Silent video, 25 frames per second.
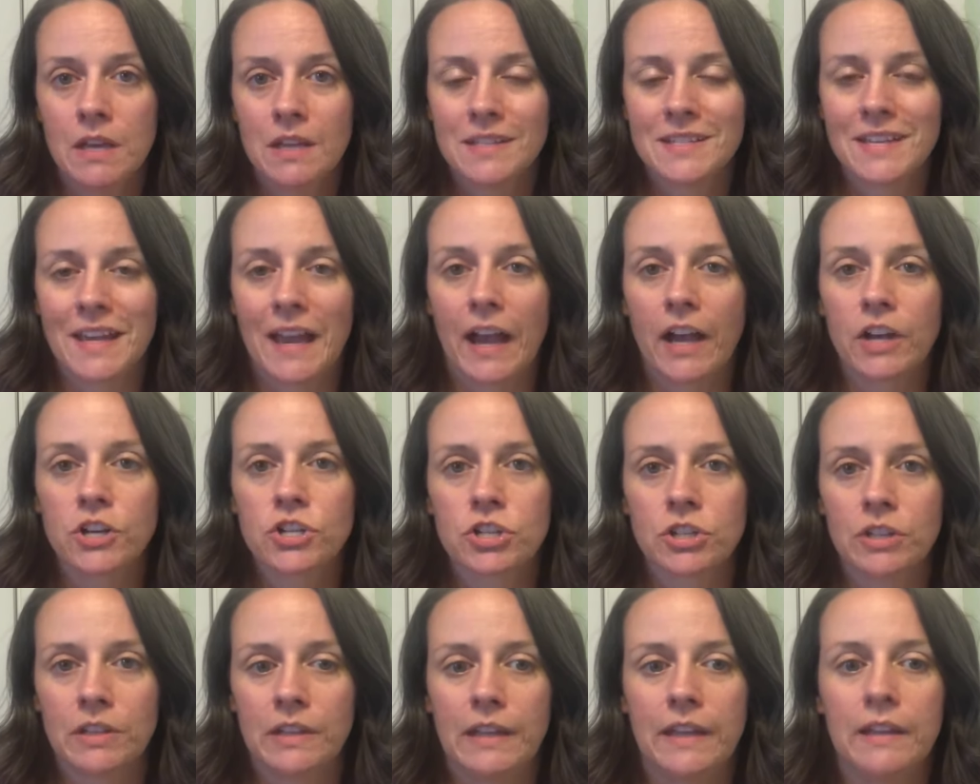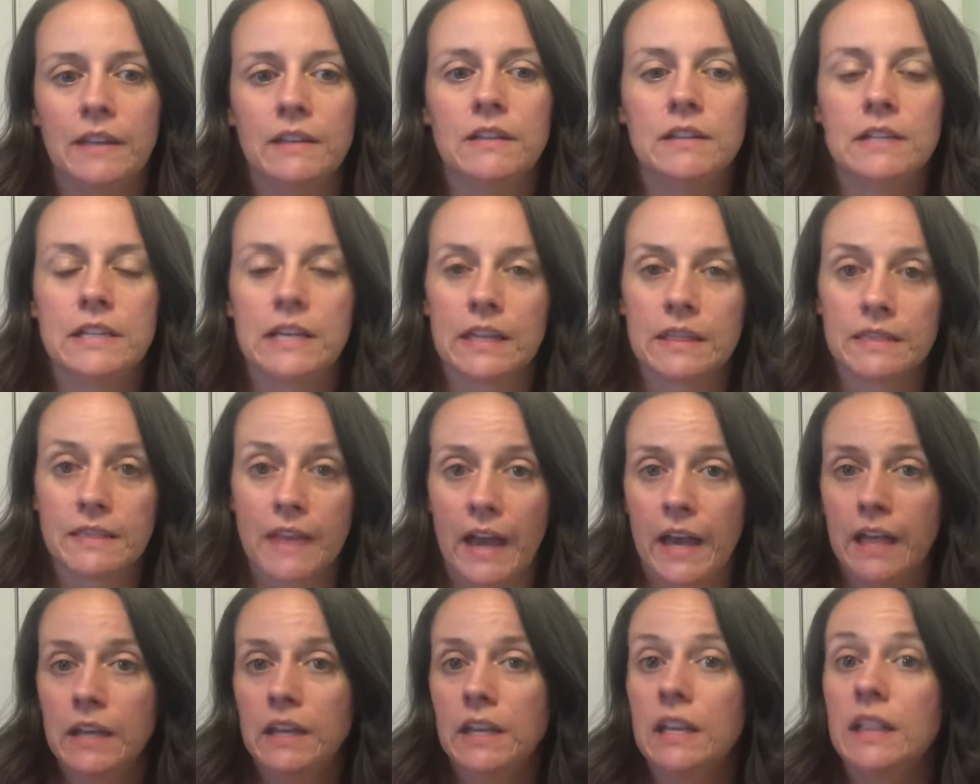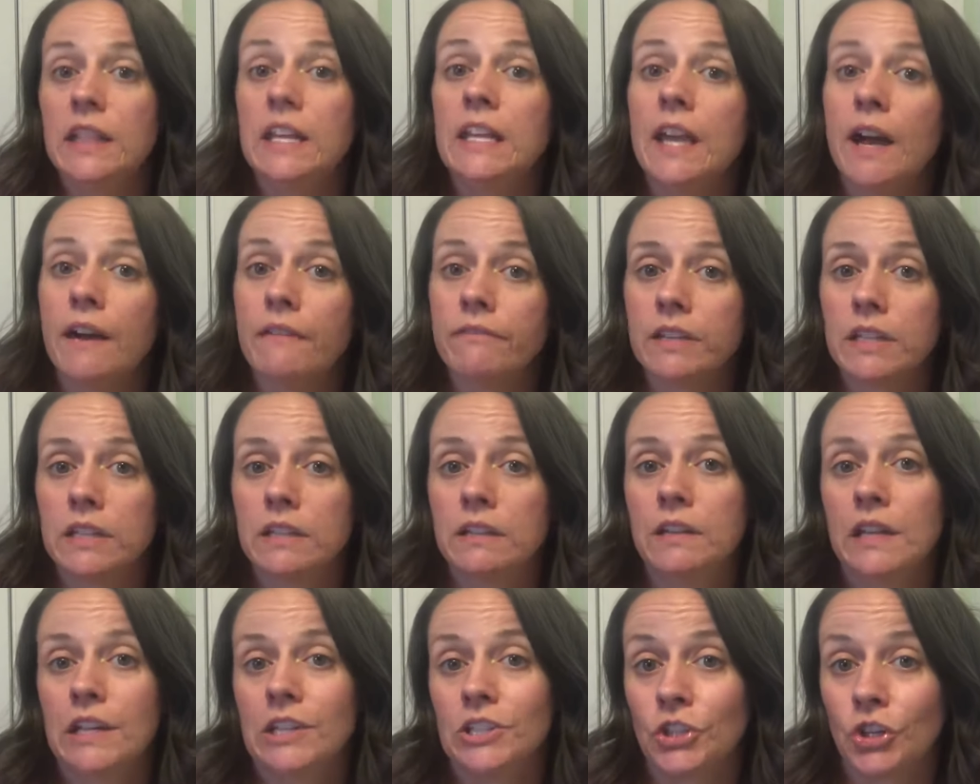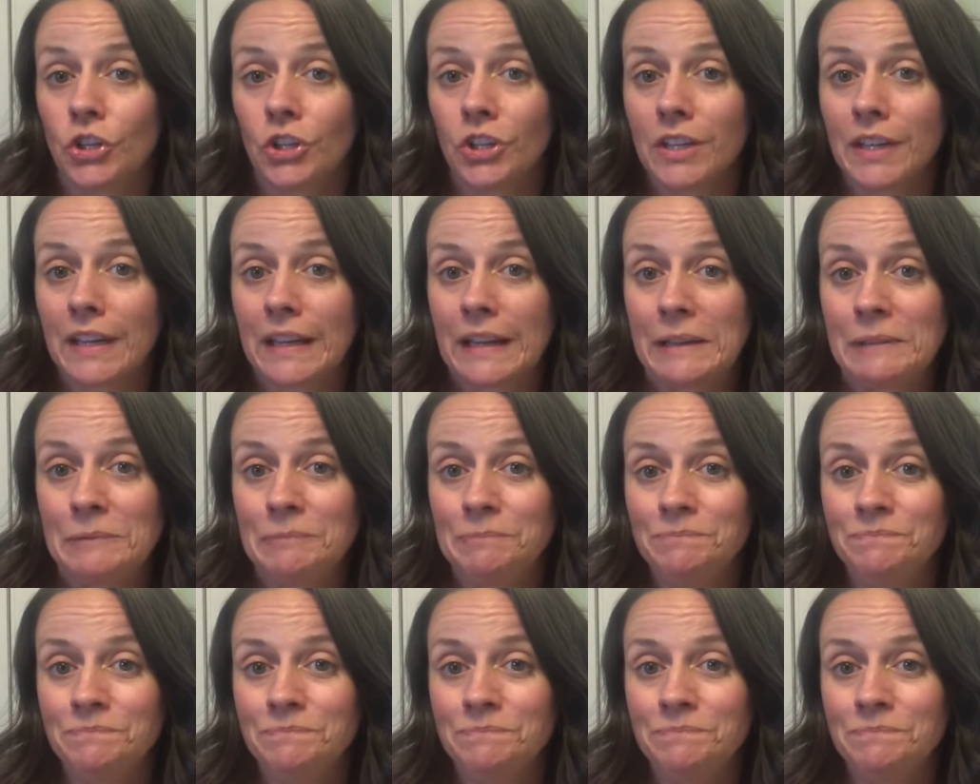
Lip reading: to actually get that in the oven and cooking.